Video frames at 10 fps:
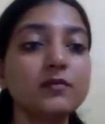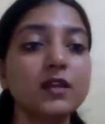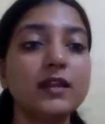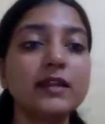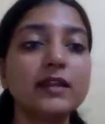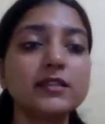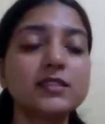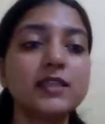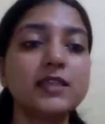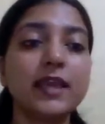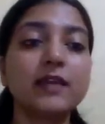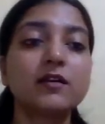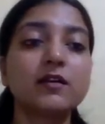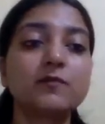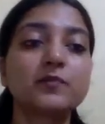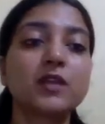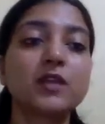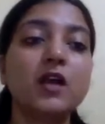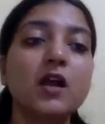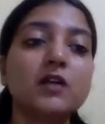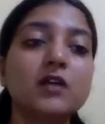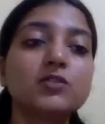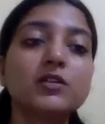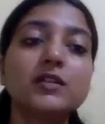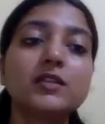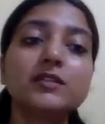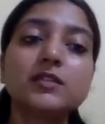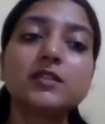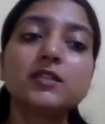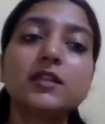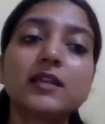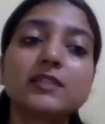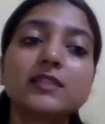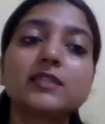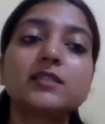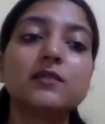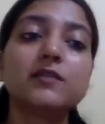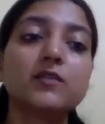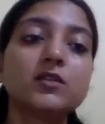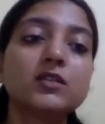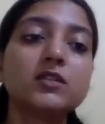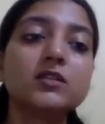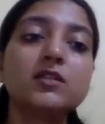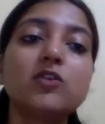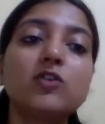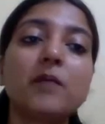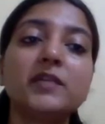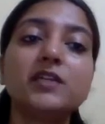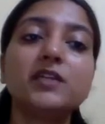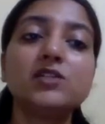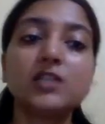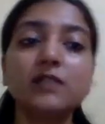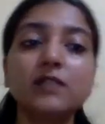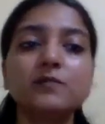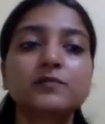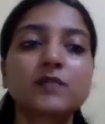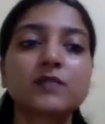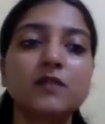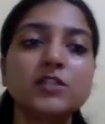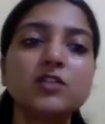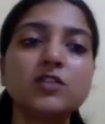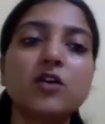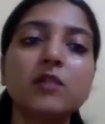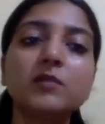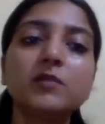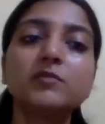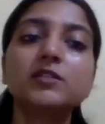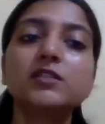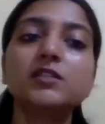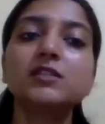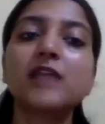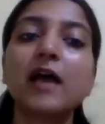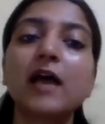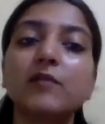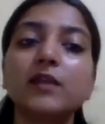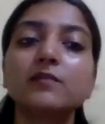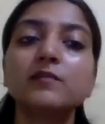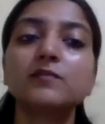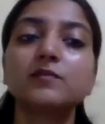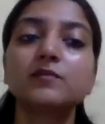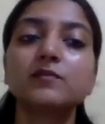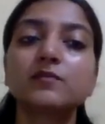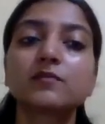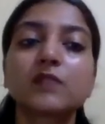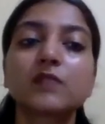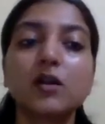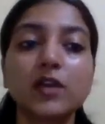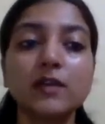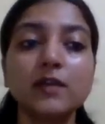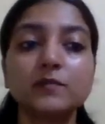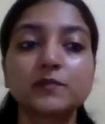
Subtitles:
let us take, so this is the recessive, this is the dominant gene which a normal person is having. Okay.